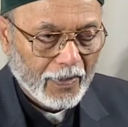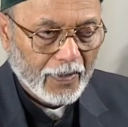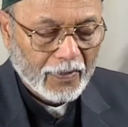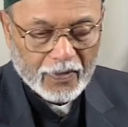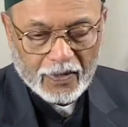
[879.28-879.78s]

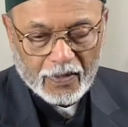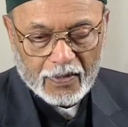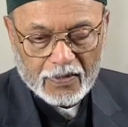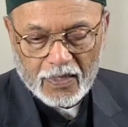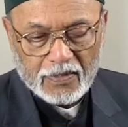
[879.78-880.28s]
The
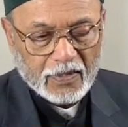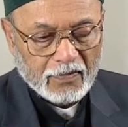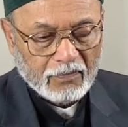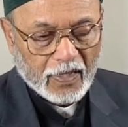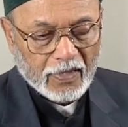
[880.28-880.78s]

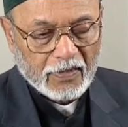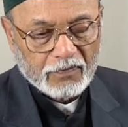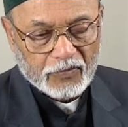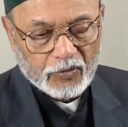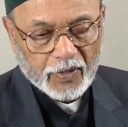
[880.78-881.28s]
sensitive mind
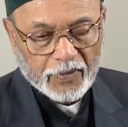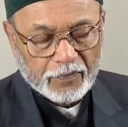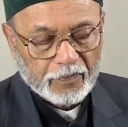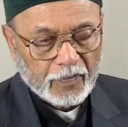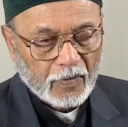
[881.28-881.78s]
of Rumi
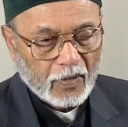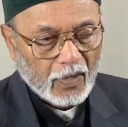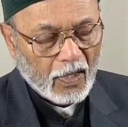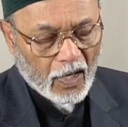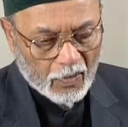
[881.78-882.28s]

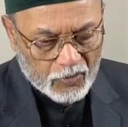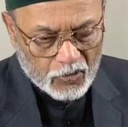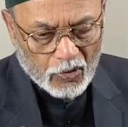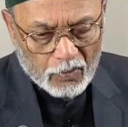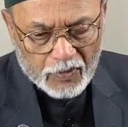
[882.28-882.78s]

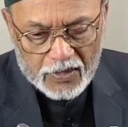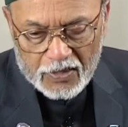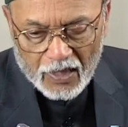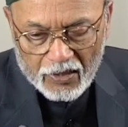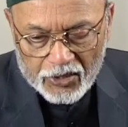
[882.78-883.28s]
absorbed the
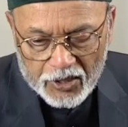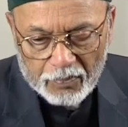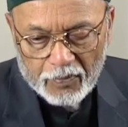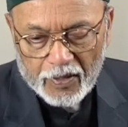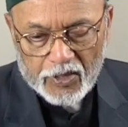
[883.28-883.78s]

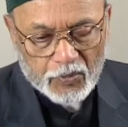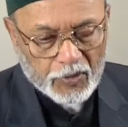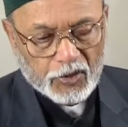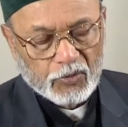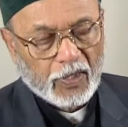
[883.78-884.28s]
scholarship and
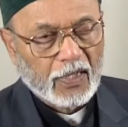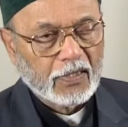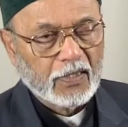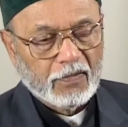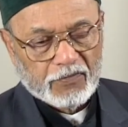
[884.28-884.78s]

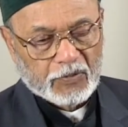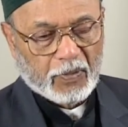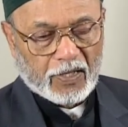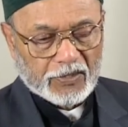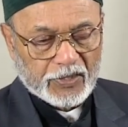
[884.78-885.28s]
spirituality of his
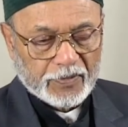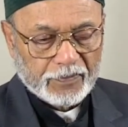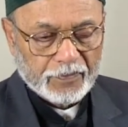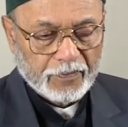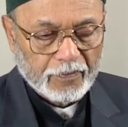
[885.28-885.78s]
parents,
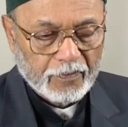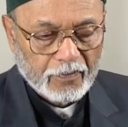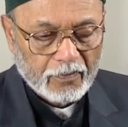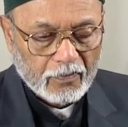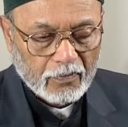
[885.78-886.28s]

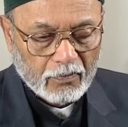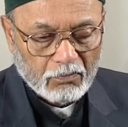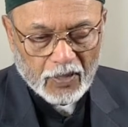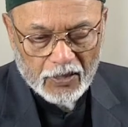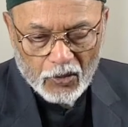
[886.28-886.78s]

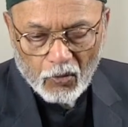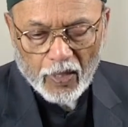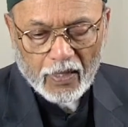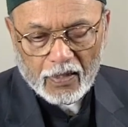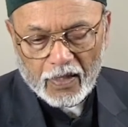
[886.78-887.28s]
but the
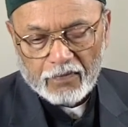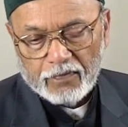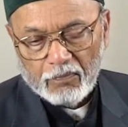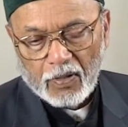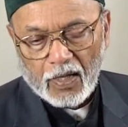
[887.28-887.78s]
quiet life
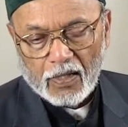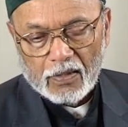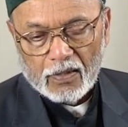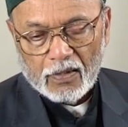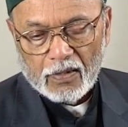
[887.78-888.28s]
of
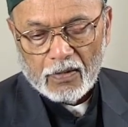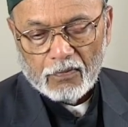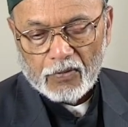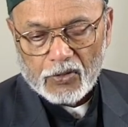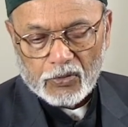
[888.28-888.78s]
Balkh
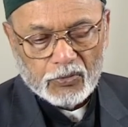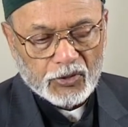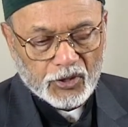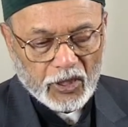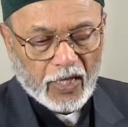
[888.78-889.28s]
was soon
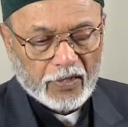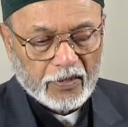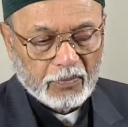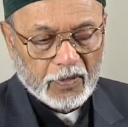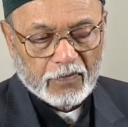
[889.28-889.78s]

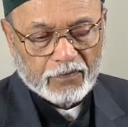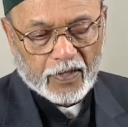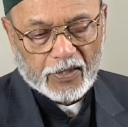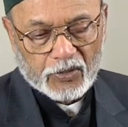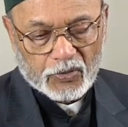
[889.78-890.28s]
shattered by the
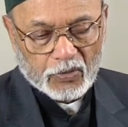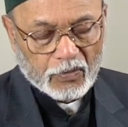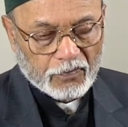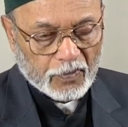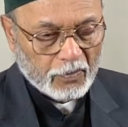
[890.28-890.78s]

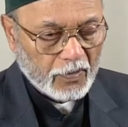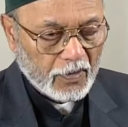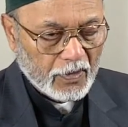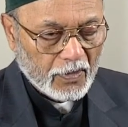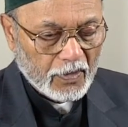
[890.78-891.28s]
firestorm from
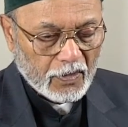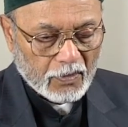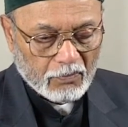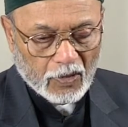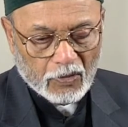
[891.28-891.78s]

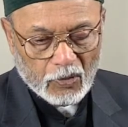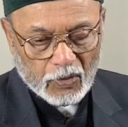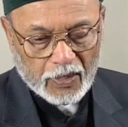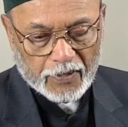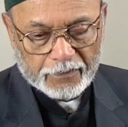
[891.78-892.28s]
Mongolia.